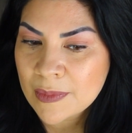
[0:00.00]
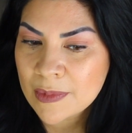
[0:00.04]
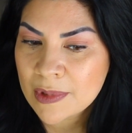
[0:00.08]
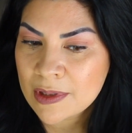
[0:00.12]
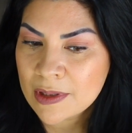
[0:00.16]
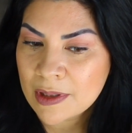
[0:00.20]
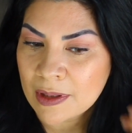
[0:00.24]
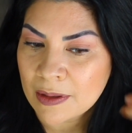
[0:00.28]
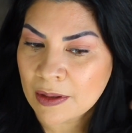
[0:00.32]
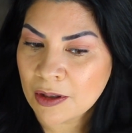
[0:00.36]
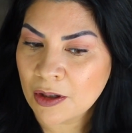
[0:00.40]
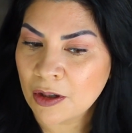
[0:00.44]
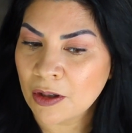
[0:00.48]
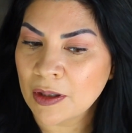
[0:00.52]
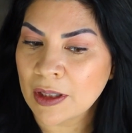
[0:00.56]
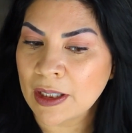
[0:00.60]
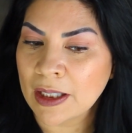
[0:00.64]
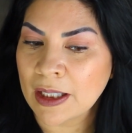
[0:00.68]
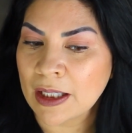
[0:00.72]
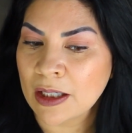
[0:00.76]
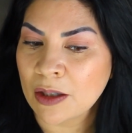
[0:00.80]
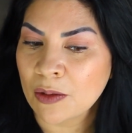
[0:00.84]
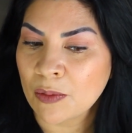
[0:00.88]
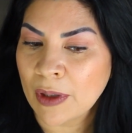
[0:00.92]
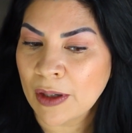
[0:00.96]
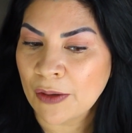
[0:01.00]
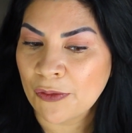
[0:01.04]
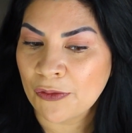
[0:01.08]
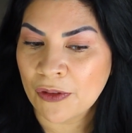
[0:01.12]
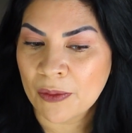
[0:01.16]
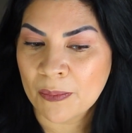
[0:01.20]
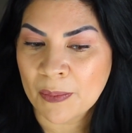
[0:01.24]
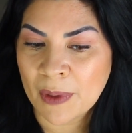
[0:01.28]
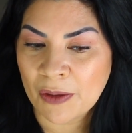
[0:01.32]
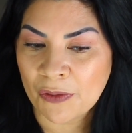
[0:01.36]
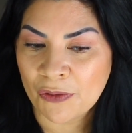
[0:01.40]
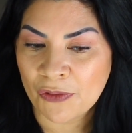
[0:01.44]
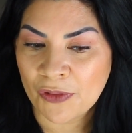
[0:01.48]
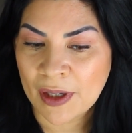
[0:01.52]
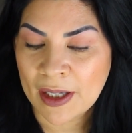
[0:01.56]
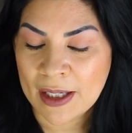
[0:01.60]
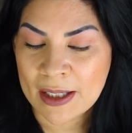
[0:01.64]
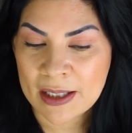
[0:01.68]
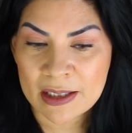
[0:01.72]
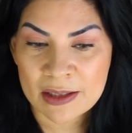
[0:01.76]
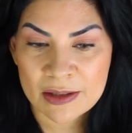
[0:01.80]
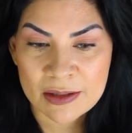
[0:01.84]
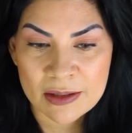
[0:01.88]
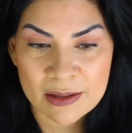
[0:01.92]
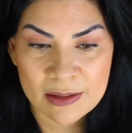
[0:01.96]
So I'm curling it away from my
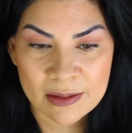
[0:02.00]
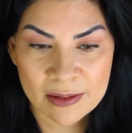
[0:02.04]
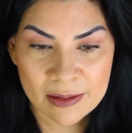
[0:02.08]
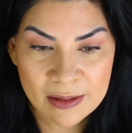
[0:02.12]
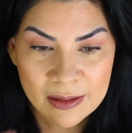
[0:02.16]
face.